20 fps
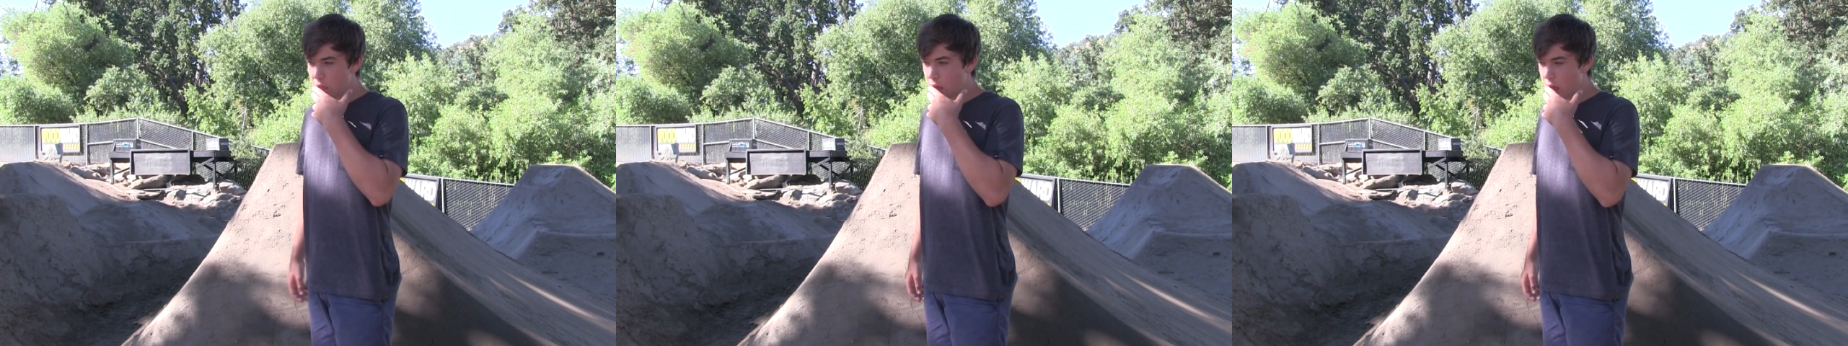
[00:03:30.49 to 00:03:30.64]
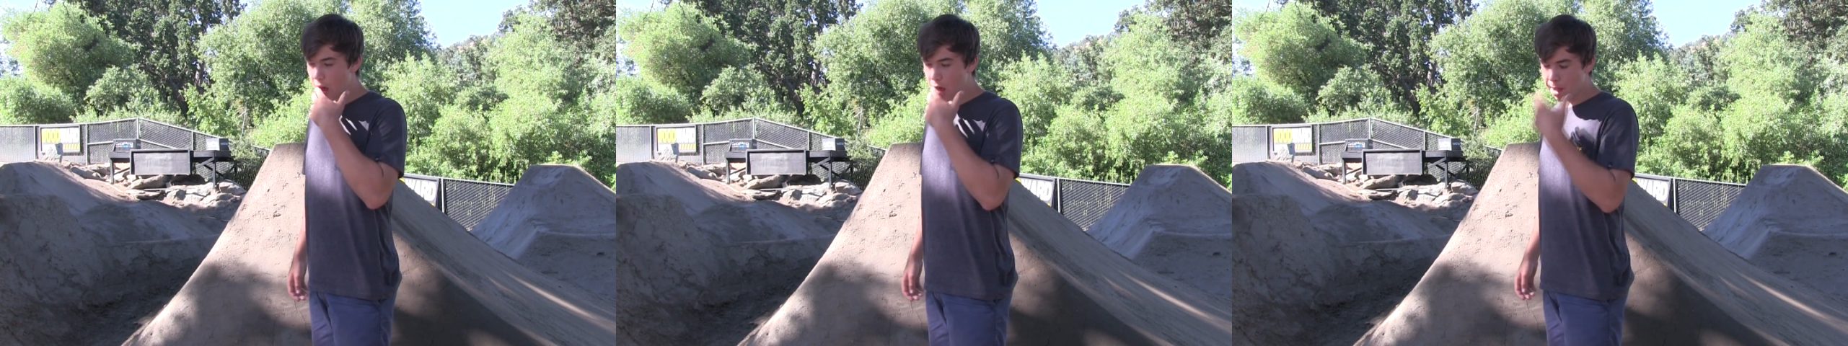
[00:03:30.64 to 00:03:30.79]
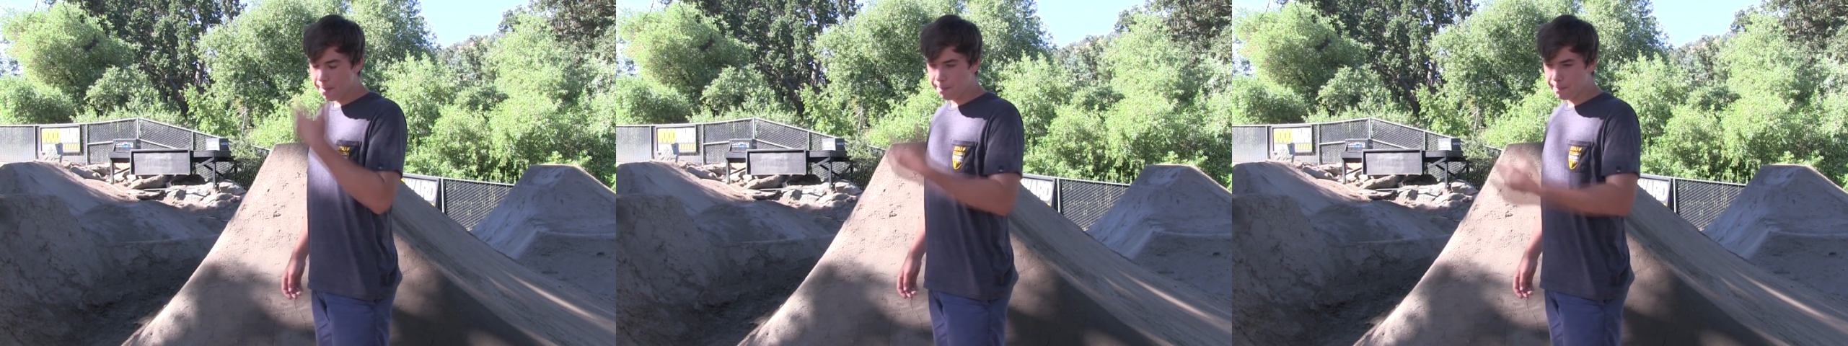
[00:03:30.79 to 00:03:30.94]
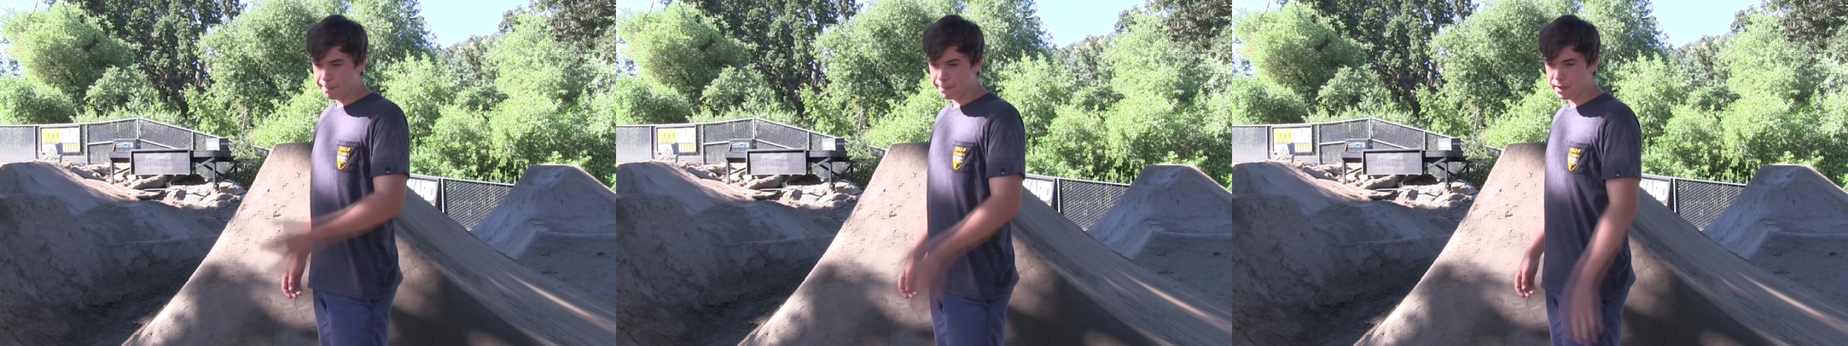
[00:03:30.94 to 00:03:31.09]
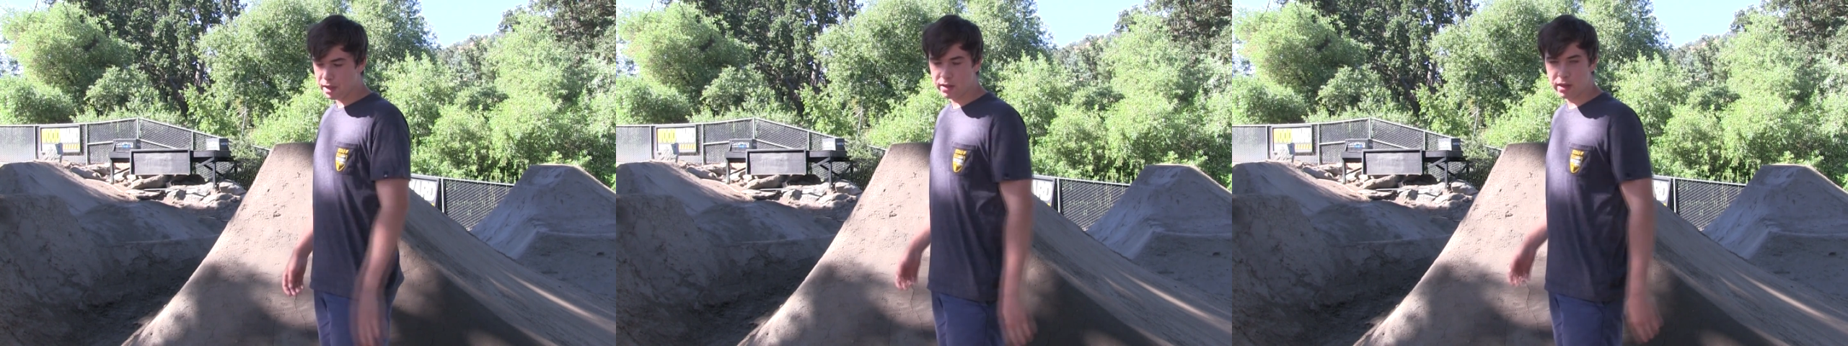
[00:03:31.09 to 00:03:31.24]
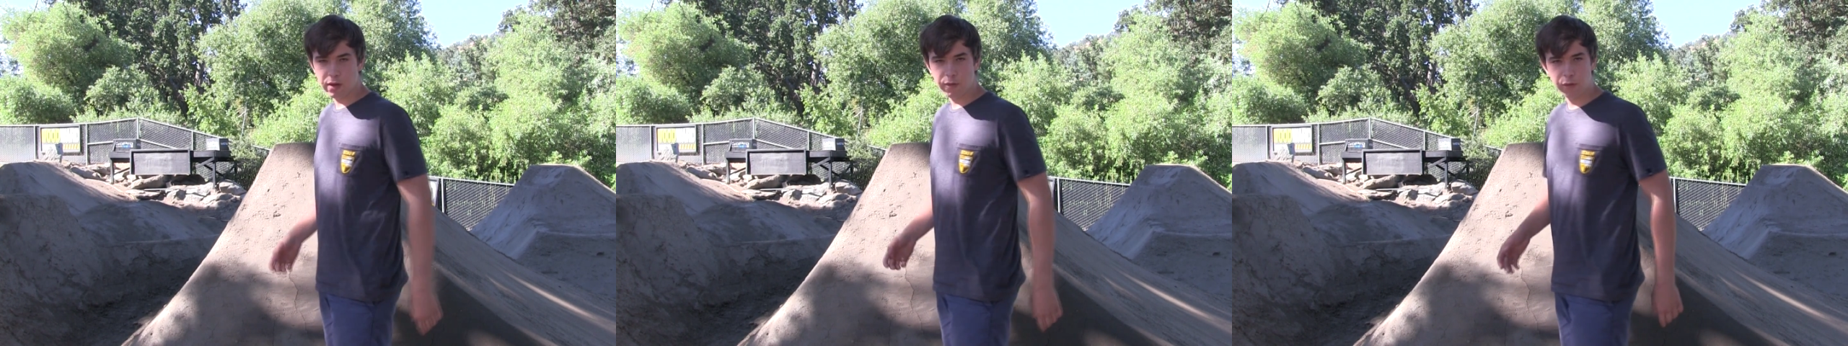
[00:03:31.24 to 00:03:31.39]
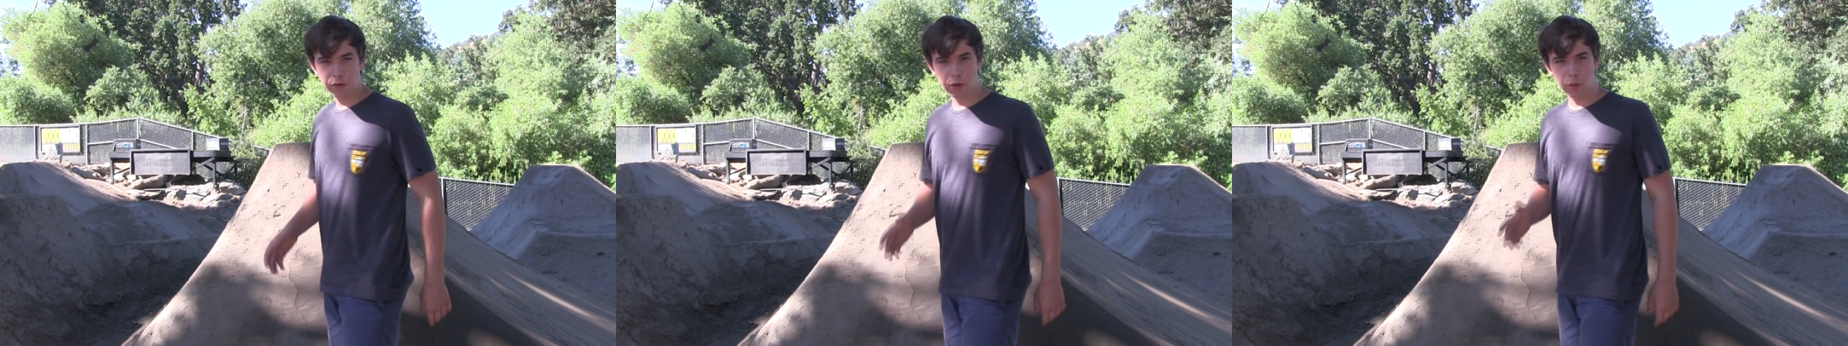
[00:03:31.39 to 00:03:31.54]
And
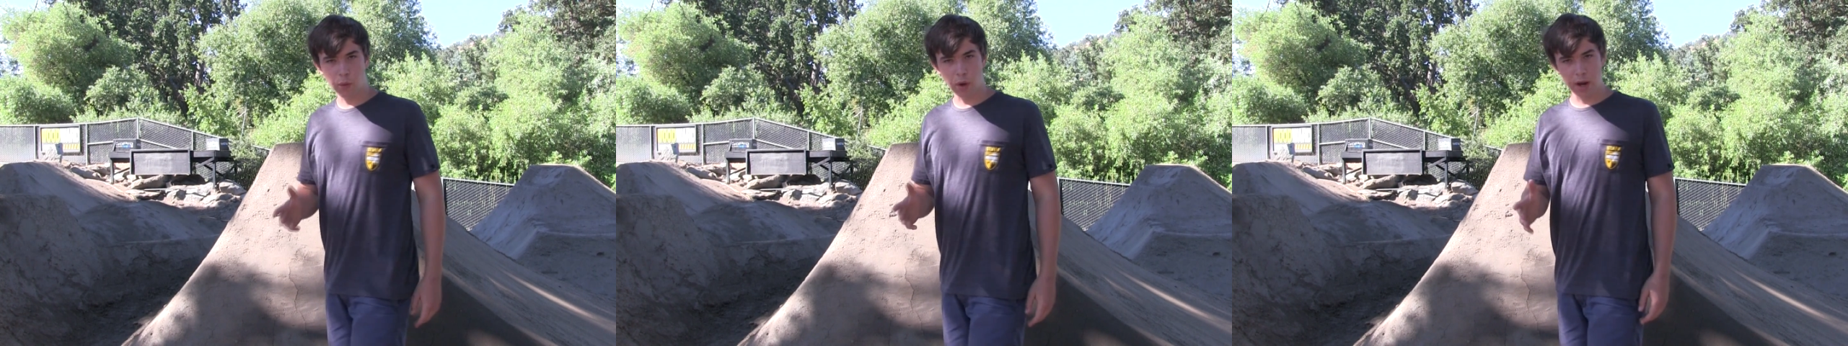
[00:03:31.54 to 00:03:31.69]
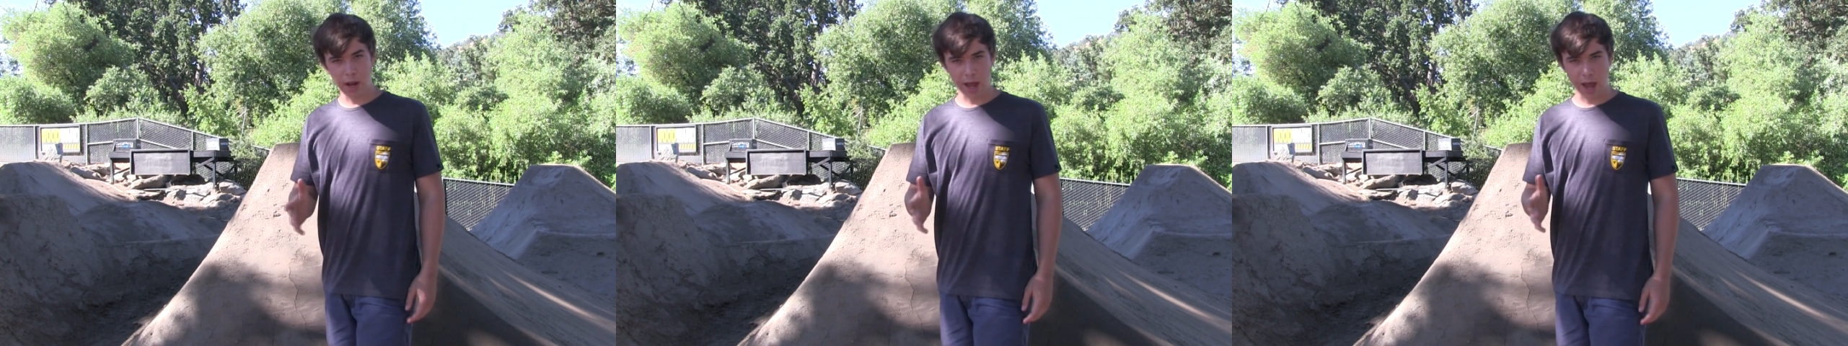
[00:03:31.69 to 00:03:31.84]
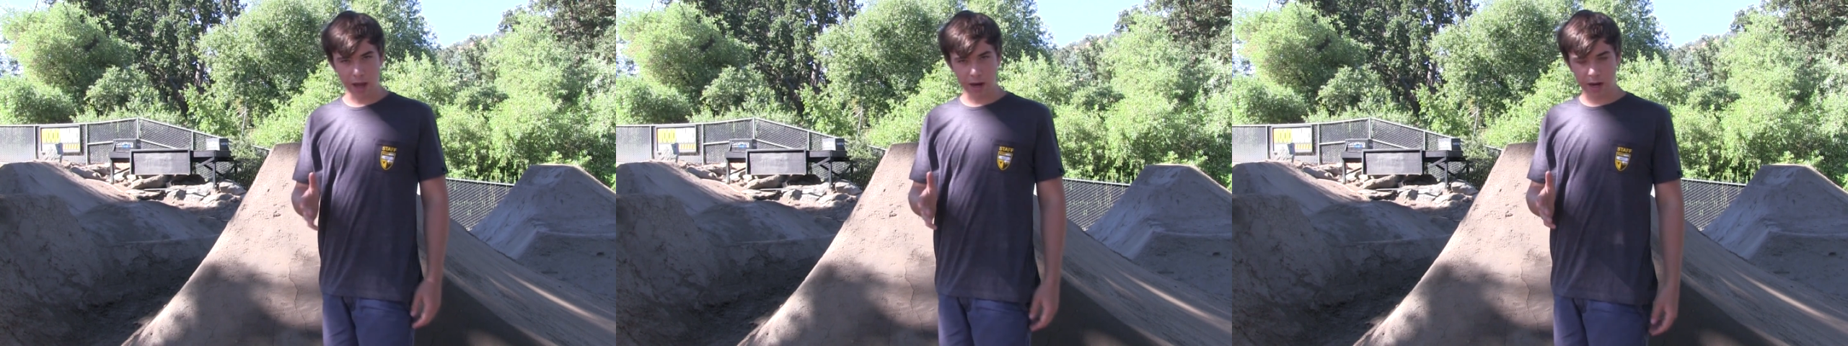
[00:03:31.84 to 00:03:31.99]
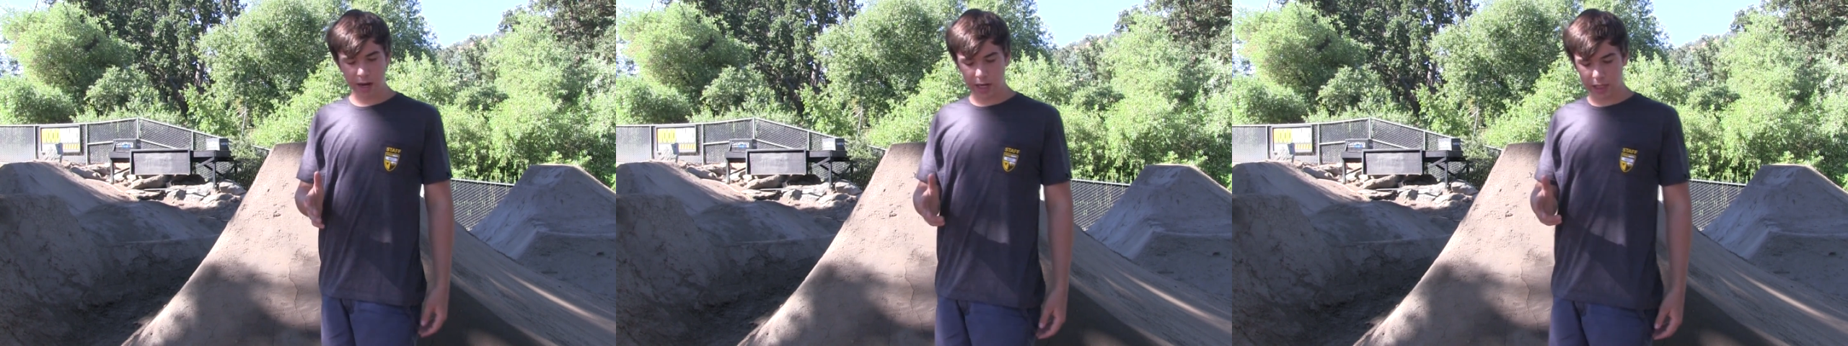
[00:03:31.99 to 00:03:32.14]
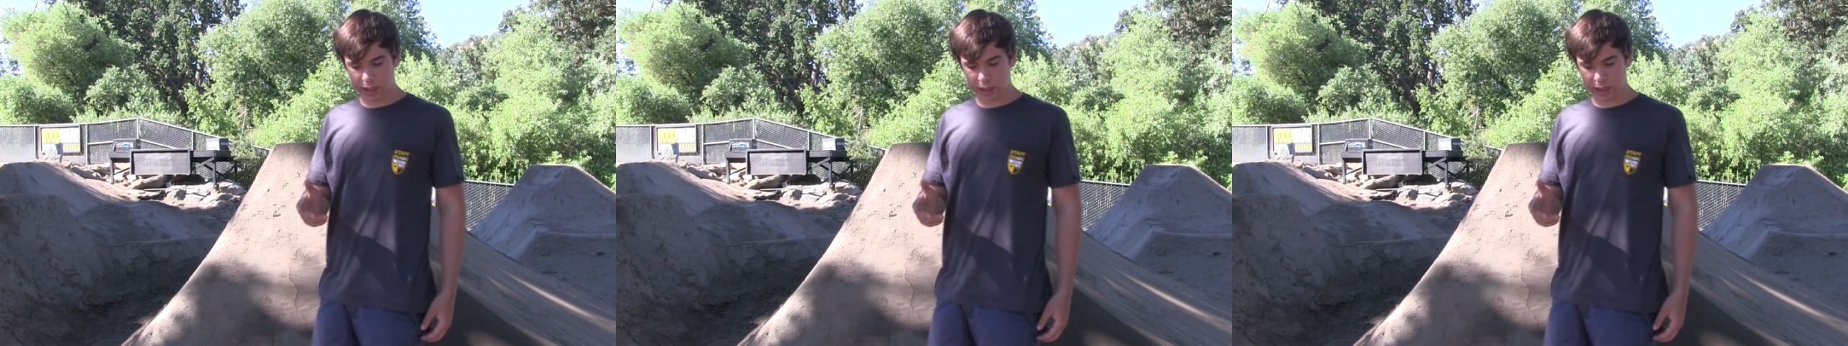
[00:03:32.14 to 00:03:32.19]
then for the one-handed